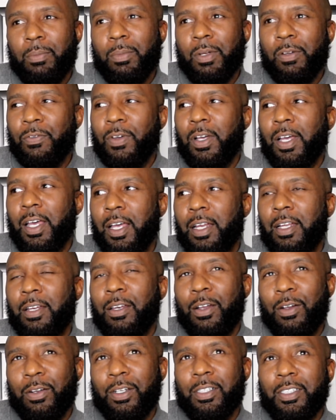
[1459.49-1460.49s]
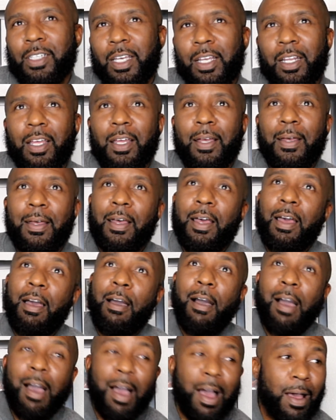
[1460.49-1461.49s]
Motherfucker had a nerve to say that
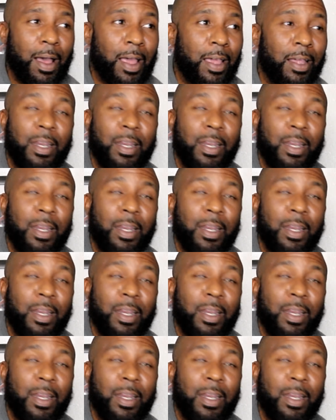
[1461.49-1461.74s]
I